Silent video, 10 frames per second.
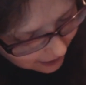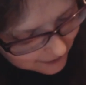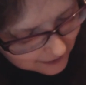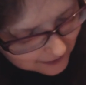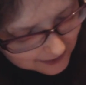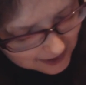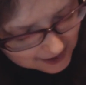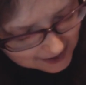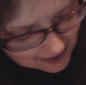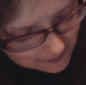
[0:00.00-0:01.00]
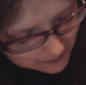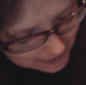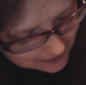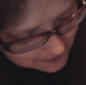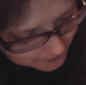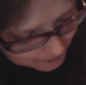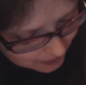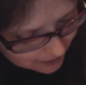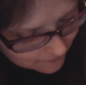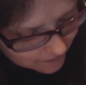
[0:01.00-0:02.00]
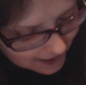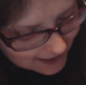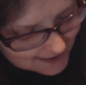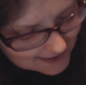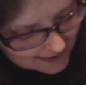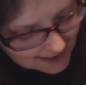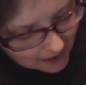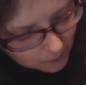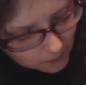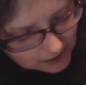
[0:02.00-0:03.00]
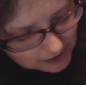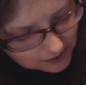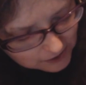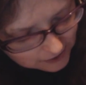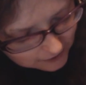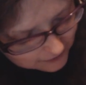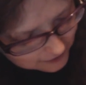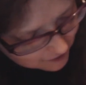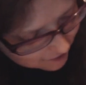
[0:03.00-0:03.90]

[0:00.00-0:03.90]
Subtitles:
and this Cyberman forgetting tech was used on the